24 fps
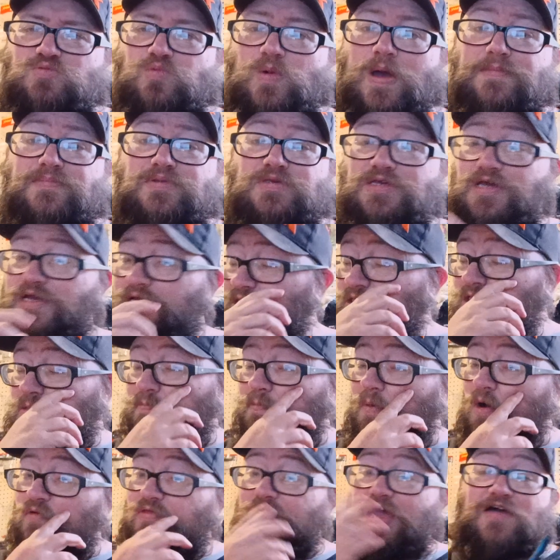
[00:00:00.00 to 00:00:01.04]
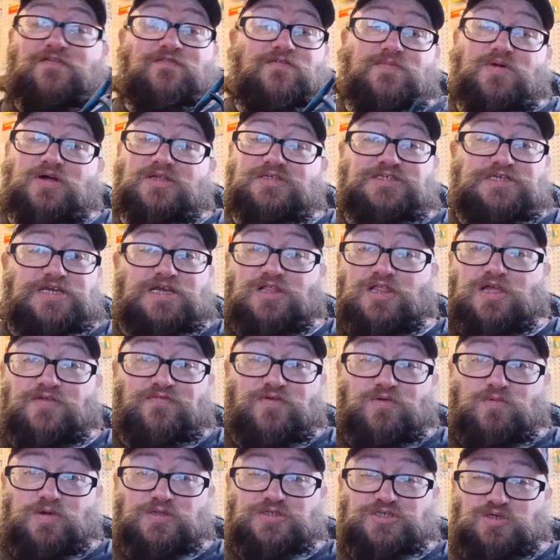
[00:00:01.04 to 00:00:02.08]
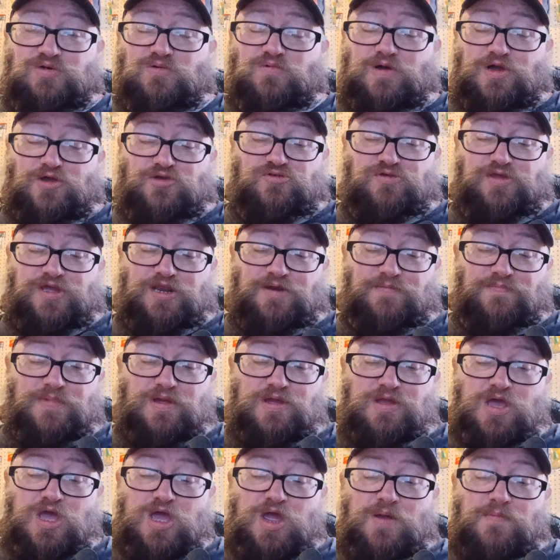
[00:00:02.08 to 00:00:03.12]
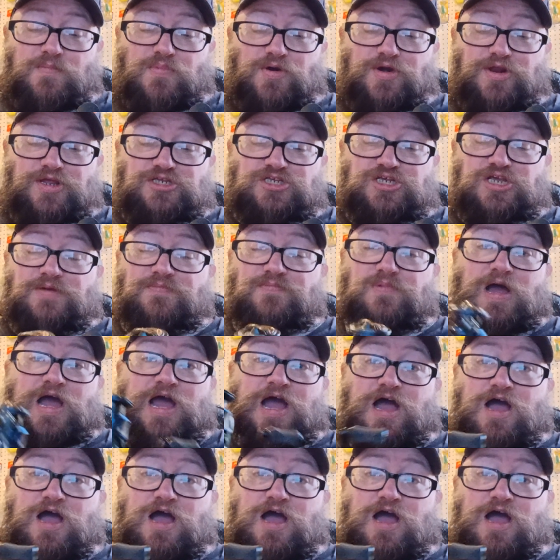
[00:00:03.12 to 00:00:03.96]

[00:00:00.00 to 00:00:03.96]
websites both have them on sale every once in a while. You can get them pretty cheap.